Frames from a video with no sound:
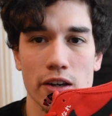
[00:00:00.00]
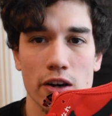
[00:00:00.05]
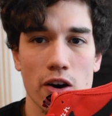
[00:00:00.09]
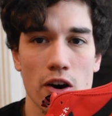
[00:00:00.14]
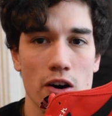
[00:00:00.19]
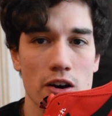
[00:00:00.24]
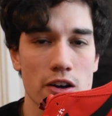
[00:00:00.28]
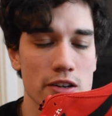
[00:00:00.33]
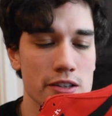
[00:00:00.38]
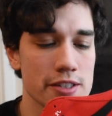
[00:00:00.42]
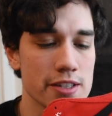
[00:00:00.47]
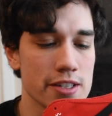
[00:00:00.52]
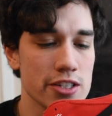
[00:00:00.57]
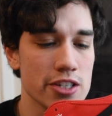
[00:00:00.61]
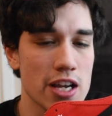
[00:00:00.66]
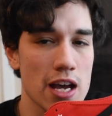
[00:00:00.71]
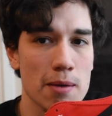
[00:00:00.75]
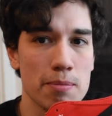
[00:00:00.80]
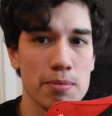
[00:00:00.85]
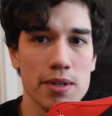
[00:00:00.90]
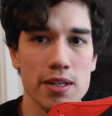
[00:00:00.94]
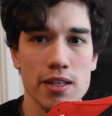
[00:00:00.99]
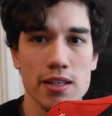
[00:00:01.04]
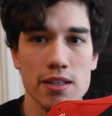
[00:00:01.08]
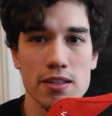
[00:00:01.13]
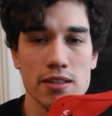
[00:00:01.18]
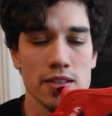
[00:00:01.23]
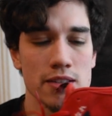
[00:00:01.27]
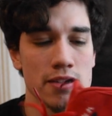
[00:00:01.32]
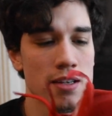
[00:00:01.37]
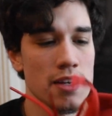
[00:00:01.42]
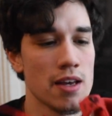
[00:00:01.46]
the Cause" in
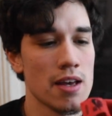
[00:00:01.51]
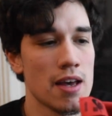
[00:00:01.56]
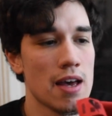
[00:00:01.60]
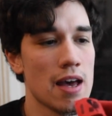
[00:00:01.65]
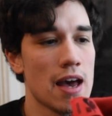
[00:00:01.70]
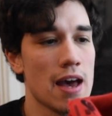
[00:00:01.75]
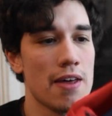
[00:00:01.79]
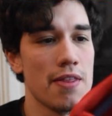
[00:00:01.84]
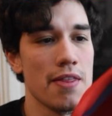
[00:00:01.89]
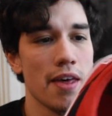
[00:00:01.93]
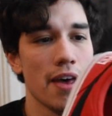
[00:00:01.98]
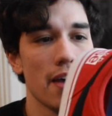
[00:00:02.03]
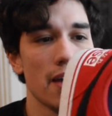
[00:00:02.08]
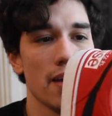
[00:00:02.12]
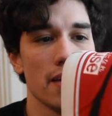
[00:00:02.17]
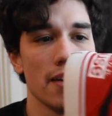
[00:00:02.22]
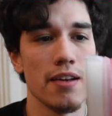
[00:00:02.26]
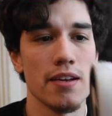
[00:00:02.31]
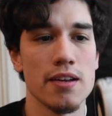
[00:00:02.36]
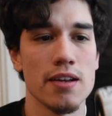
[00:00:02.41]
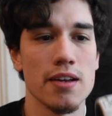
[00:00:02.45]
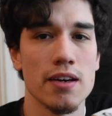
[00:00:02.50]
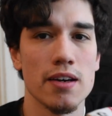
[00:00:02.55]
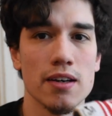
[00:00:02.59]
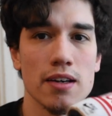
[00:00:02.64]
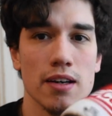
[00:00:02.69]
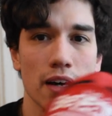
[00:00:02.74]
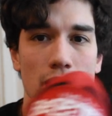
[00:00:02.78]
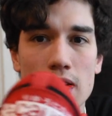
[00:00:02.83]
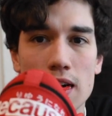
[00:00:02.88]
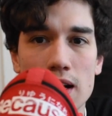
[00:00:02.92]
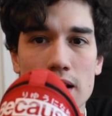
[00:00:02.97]
Japanese, and then
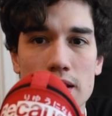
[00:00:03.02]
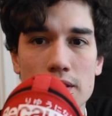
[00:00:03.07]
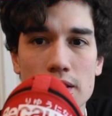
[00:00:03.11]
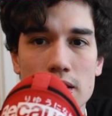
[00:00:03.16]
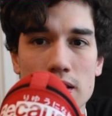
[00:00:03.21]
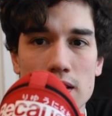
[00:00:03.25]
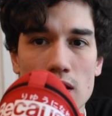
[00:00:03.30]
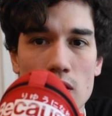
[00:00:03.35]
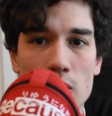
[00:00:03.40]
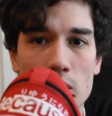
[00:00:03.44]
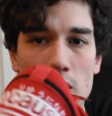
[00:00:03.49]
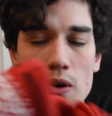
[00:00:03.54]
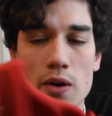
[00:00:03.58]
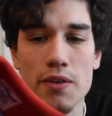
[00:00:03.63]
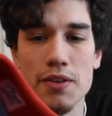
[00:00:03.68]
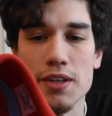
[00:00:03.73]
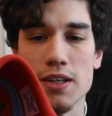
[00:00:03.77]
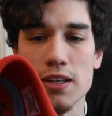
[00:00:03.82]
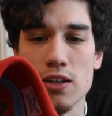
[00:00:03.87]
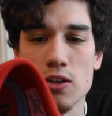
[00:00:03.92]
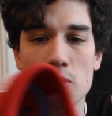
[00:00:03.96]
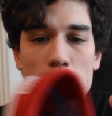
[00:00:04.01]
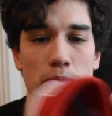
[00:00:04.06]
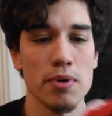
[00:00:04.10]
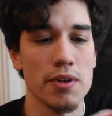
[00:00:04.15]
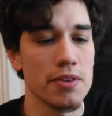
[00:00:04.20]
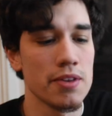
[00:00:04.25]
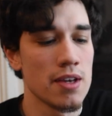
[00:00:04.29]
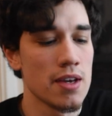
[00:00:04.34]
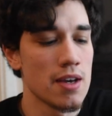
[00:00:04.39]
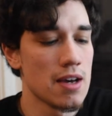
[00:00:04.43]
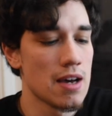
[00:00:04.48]
the logo on the heel.
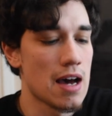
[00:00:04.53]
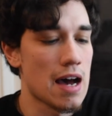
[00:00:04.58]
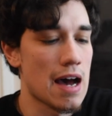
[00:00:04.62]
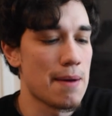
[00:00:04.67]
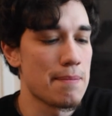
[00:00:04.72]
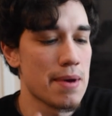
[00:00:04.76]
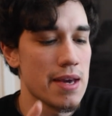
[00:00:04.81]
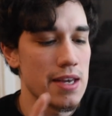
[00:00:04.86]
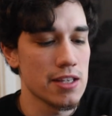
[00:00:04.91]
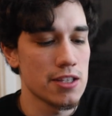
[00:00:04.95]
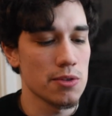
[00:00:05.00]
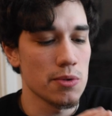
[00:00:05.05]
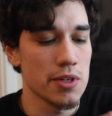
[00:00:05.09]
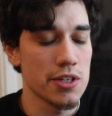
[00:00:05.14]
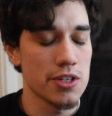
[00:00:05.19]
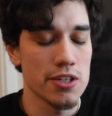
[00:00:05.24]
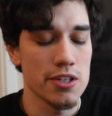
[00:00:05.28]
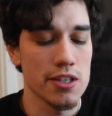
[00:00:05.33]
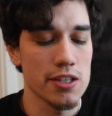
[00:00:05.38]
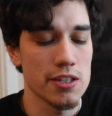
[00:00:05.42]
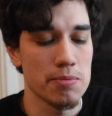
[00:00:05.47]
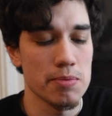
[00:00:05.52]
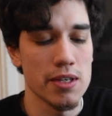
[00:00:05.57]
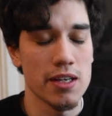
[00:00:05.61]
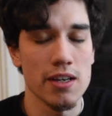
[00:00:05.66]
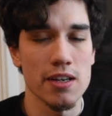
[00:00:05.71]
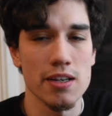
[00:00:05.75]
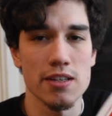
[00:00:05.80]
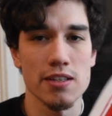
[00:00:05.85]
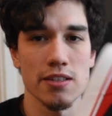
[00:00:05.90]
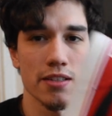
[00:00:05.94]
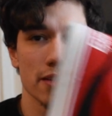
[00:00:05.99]
But I may switch this
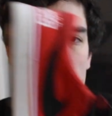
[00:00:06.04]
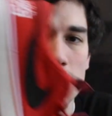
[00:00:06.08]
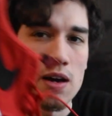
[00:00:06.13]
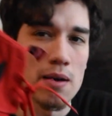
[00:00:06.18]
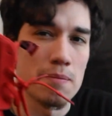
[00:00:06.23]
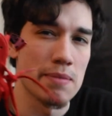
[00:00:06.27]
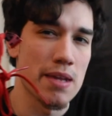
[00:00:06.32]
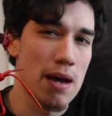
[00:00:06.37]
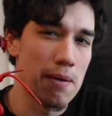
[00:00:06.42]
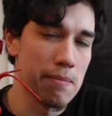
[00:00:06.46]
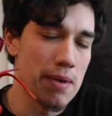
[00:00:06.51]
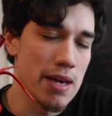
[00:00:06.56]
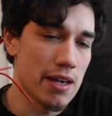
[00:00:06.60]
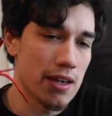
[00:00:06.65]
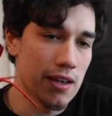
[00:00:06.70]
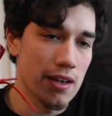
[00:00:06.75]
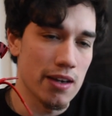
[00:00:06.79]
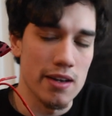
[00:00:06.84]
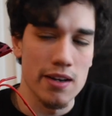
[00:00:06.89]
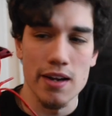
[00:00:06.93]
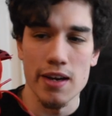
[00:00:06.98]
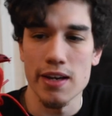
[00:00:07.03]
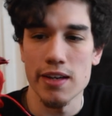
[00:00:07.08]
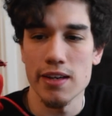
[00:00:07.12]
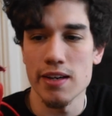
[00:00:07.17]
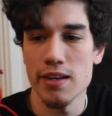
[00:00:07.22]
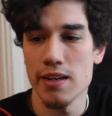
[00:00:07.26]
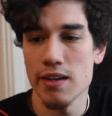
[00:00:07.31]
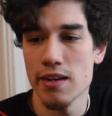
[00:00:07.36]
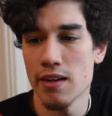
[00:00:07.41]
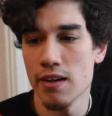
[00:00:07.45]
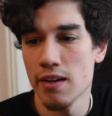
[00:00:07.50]
because I'm not making a
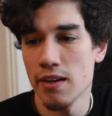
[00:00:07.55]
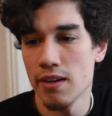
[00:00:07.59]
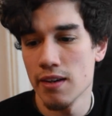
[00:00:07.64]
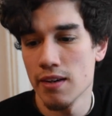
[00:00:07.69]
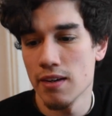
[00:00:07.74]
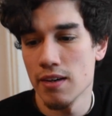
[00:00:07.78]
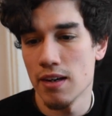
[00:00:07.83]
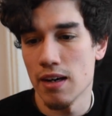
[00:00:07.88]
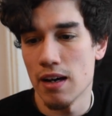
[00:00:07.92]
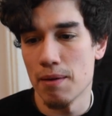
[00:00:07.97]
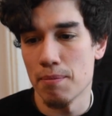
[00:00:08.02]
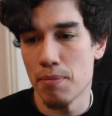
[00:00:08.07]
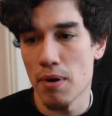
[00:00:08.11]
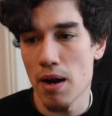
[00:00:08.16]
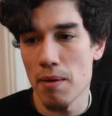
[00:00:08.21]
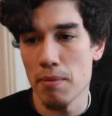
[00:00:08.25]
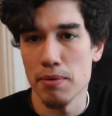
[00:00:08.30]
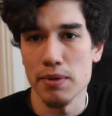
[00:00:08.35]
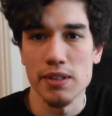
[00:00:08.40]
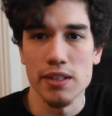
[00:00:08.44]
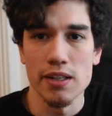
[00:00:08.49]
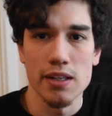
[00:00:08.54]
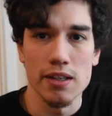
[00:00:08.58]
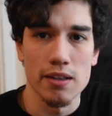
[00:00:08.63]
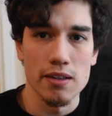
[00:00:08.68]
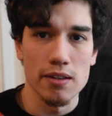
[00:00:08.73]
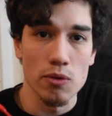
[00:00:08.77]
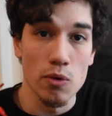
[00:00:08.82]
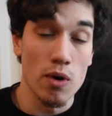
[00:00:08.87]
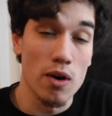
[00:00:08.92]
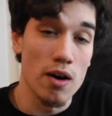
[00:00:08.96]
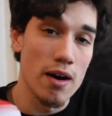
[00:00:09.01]
Nike. I'm
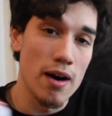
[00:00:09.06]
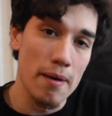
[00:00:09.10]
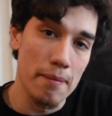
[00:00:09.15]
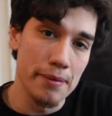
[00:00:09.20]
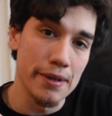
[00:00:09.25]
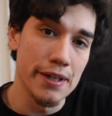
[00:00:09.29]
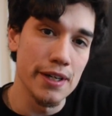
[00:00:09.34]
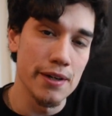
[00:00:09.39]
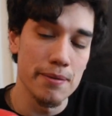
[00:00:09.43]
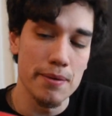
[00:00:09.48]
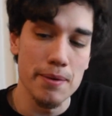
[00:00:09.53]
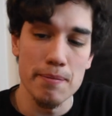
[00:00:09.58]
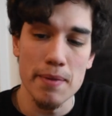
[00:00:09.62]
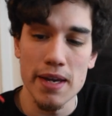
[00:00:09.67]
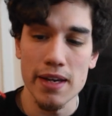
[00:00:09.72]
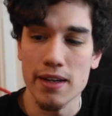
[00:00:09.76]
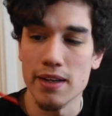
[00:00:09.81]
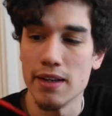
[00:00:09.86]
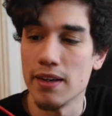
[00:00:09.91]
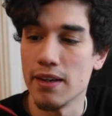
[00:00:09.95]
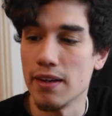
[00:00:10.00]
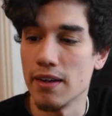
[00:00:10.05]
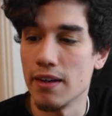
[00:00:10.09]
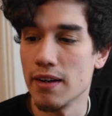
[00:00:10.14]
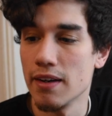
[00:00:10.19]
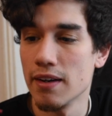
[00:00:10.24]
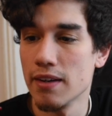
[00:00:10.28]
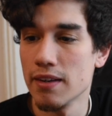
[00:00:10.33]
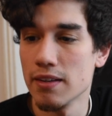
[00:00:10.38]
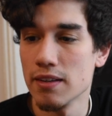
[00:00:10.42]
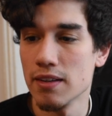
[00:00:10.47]
gonna be making